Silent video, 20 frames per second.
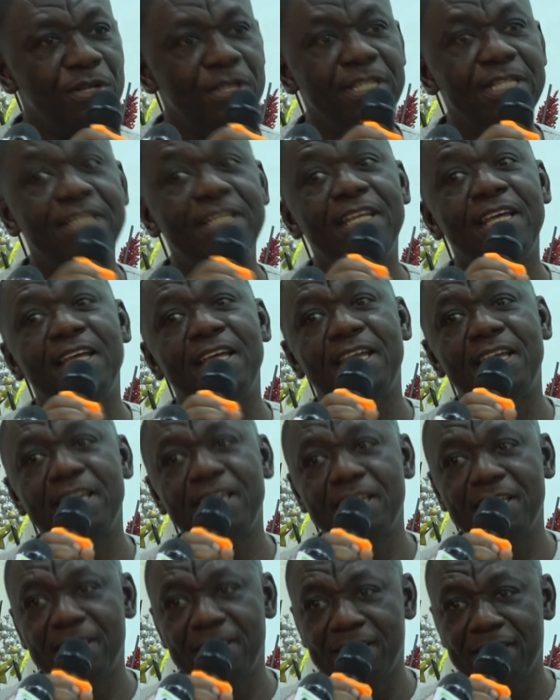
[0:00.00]
the
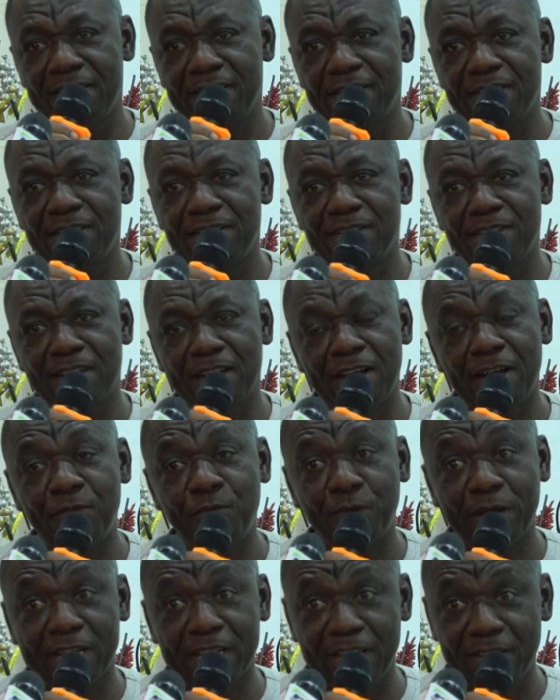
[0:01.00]

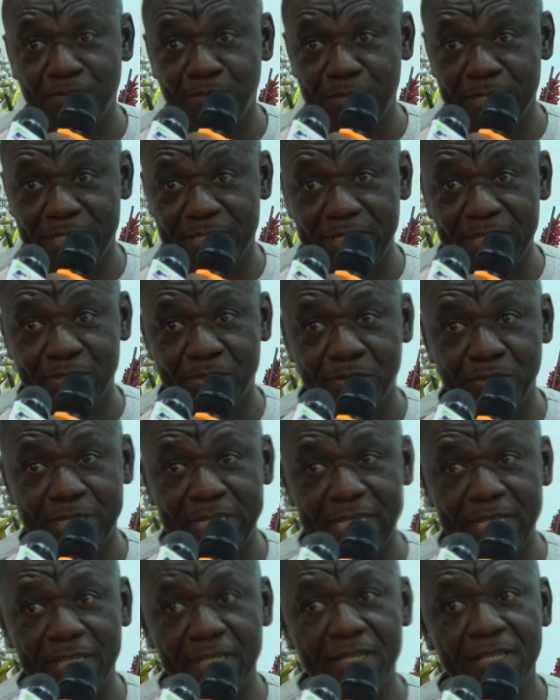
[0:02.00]
health workers we see
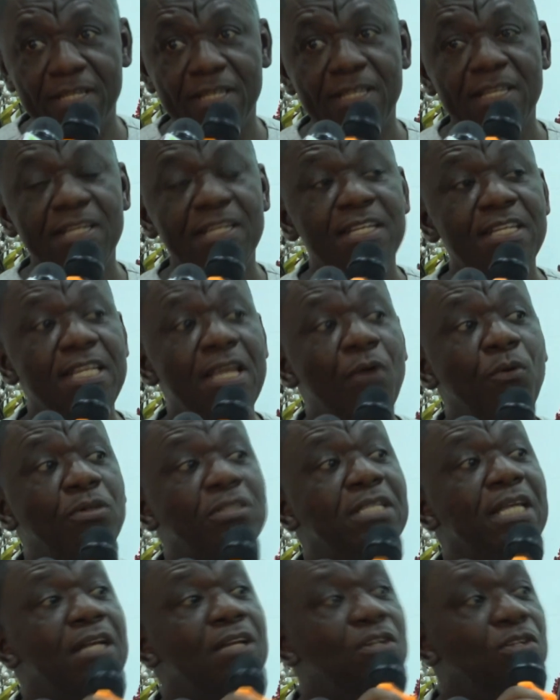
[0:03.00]
today. There
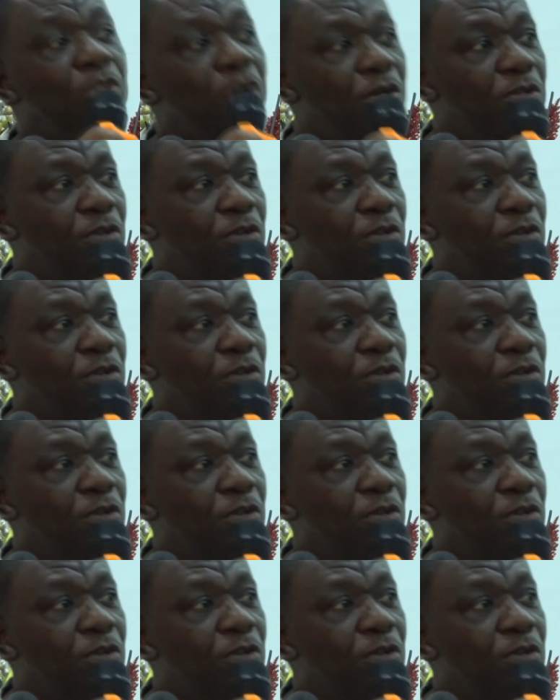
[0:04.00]
was a lot